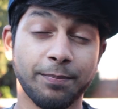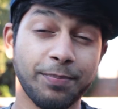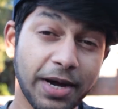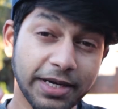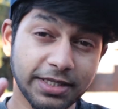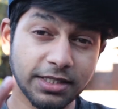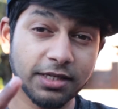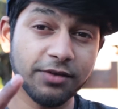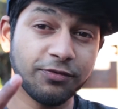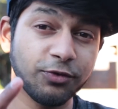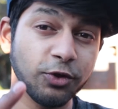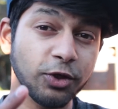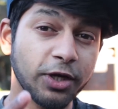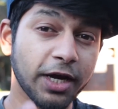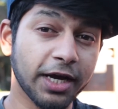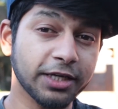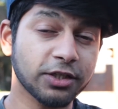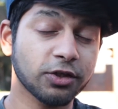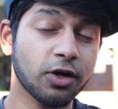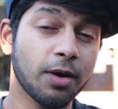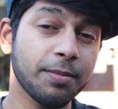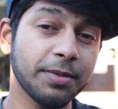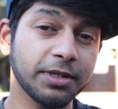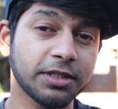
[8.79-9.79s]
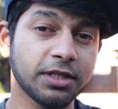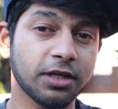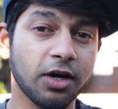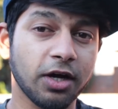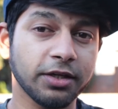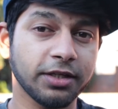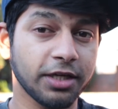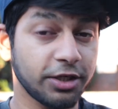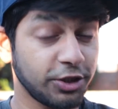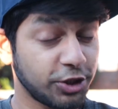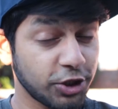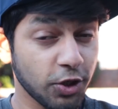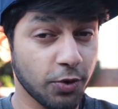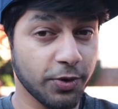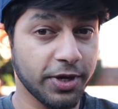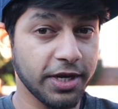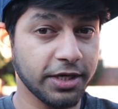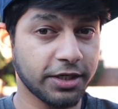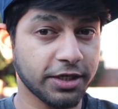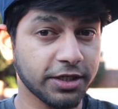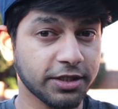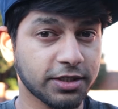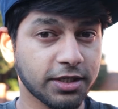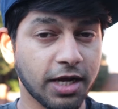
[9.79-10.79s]
But if you guys comment a lot and show
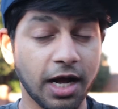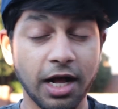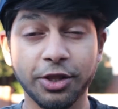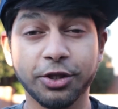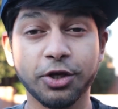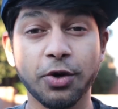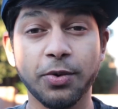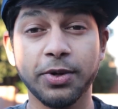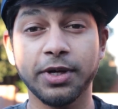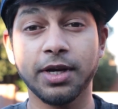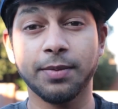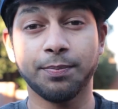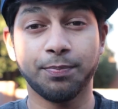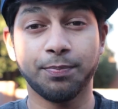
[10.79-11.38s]
interest, I'll throw in a